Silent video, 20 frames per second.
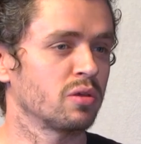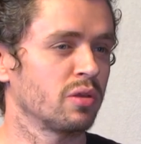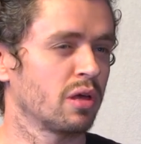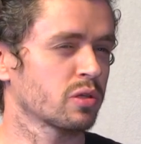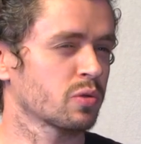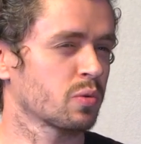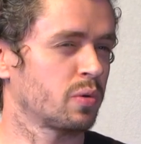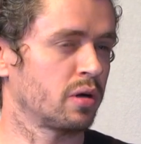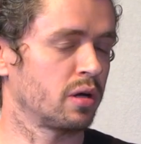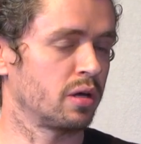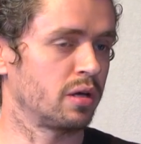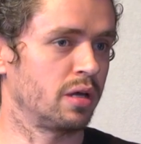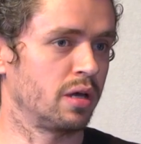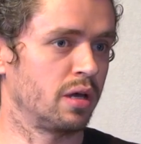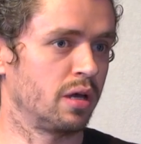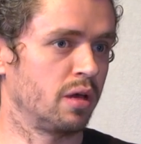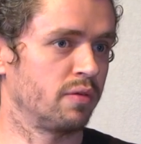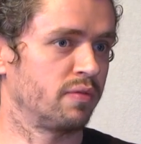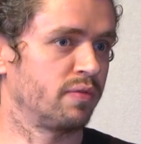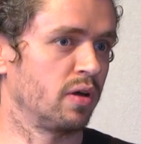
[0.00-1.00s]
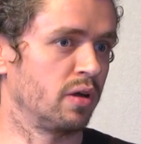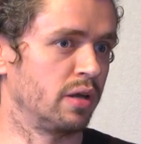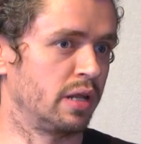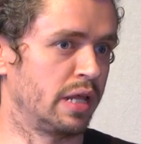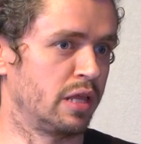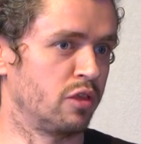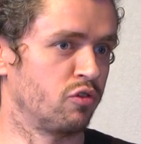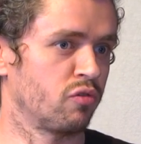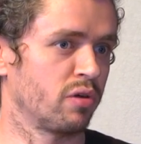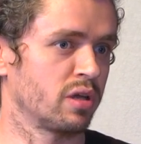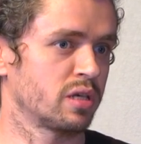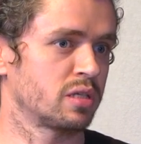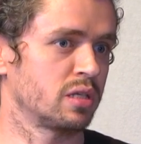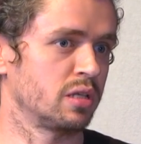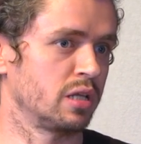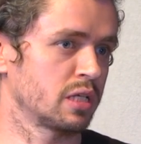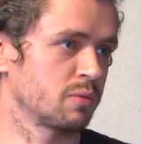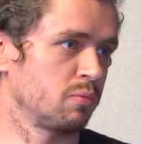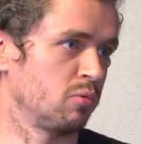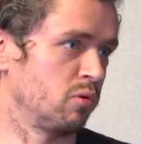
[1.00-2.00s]
So that was quite fun and
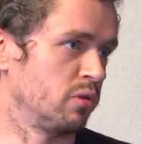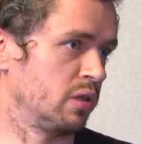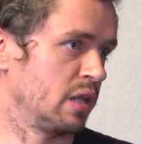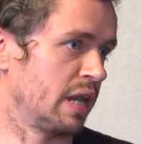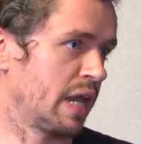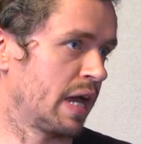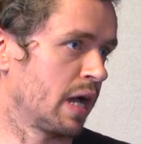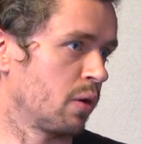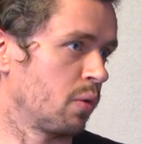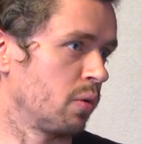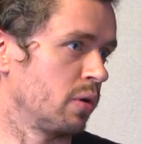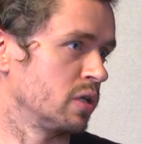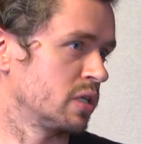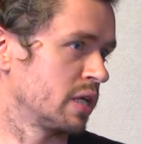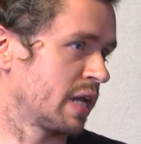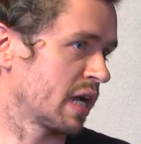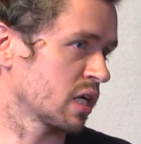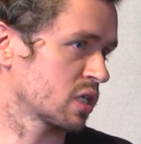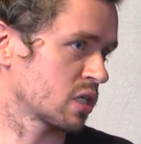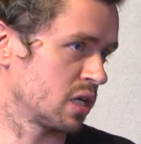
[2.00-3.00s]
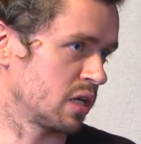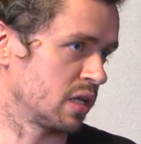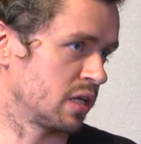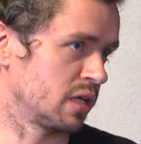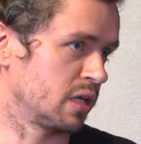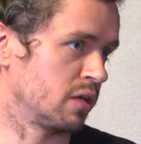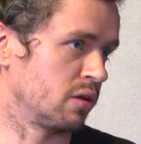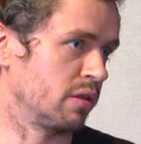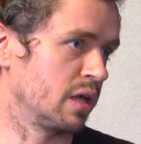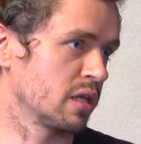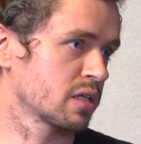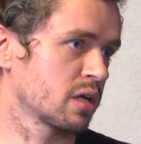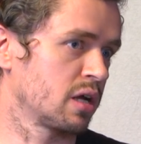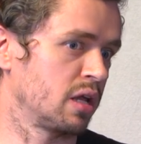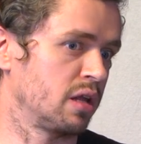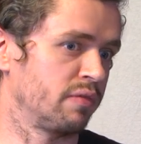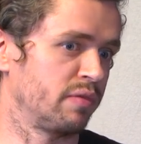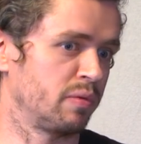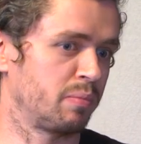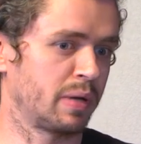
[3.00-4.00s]
interesting, exploring the language, and actually, you know, that's
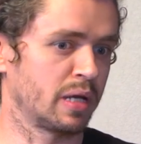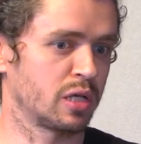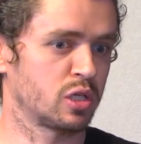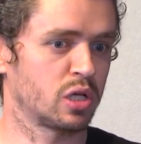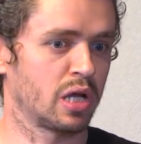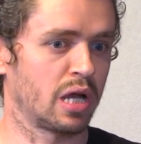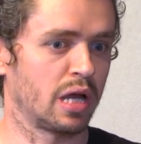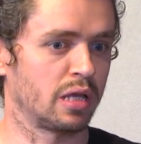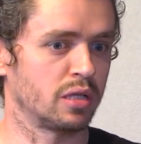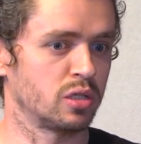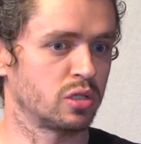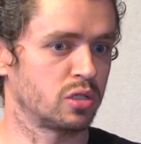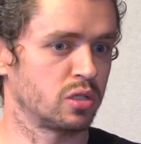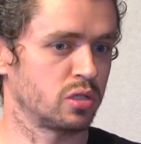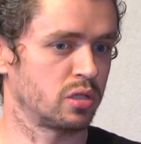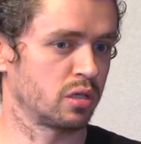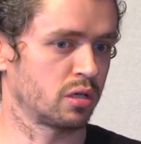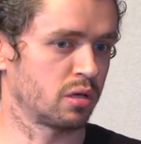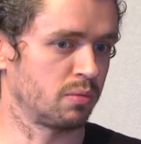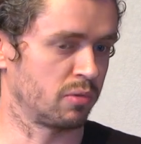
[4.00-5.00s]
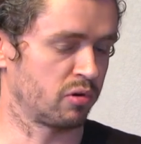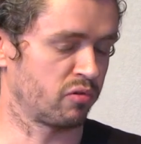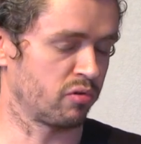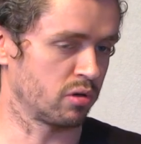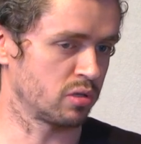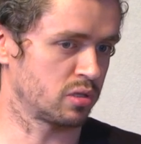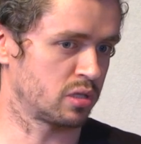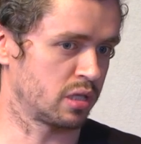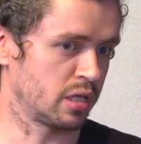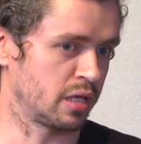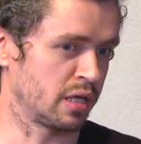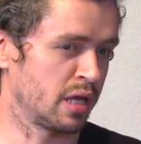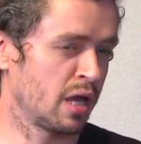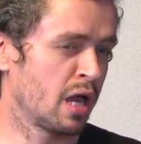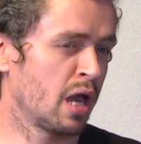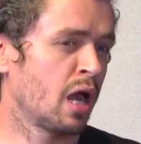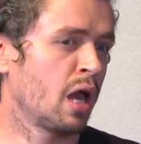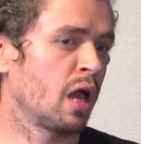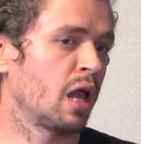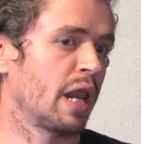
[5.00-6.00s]
kind of a big challenge, just to come across the
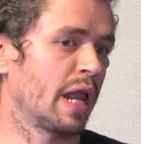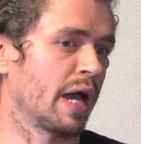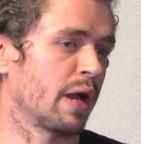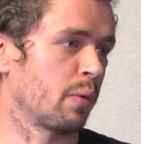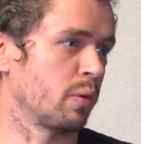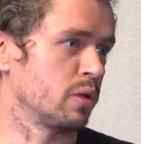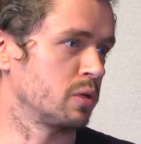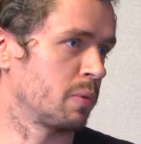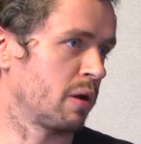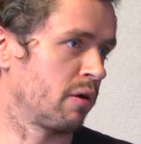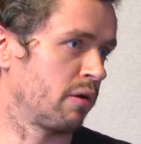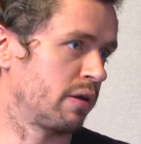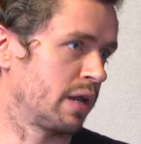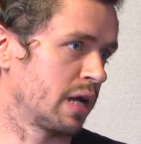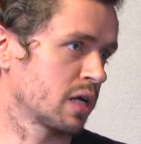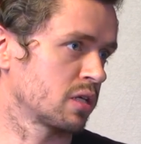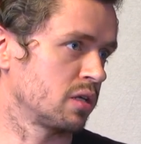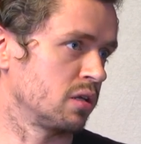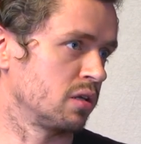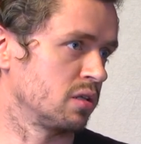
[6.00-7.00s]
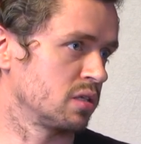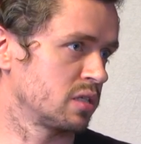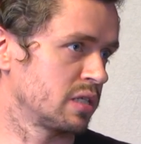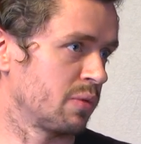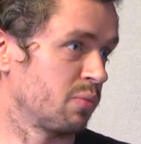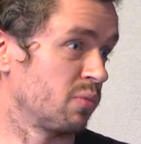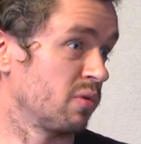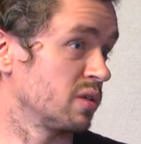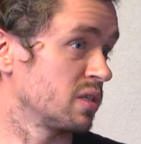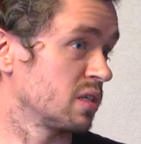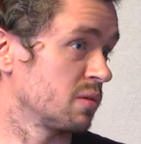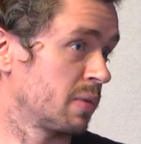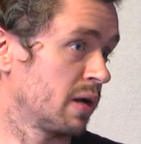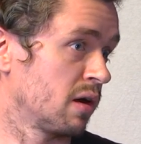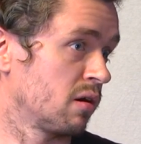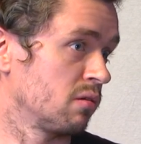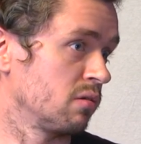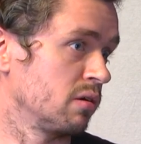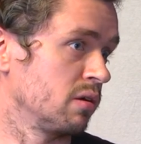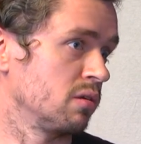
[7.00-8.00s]
language barrier and actually understand what it's
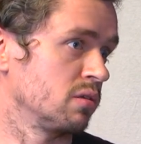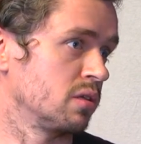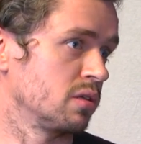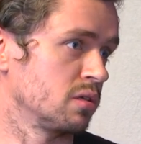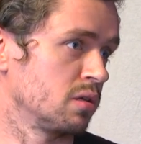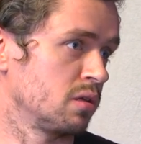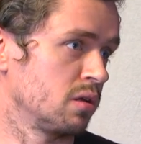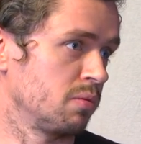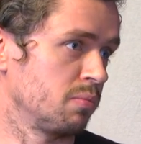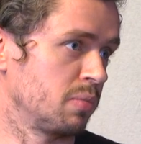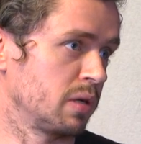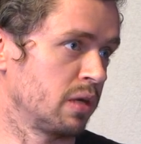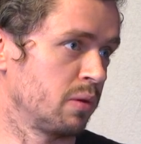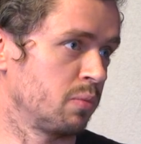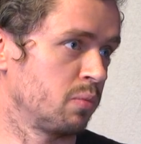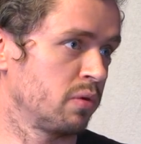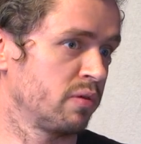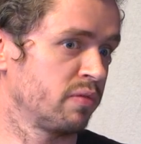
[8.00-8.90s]
about to begin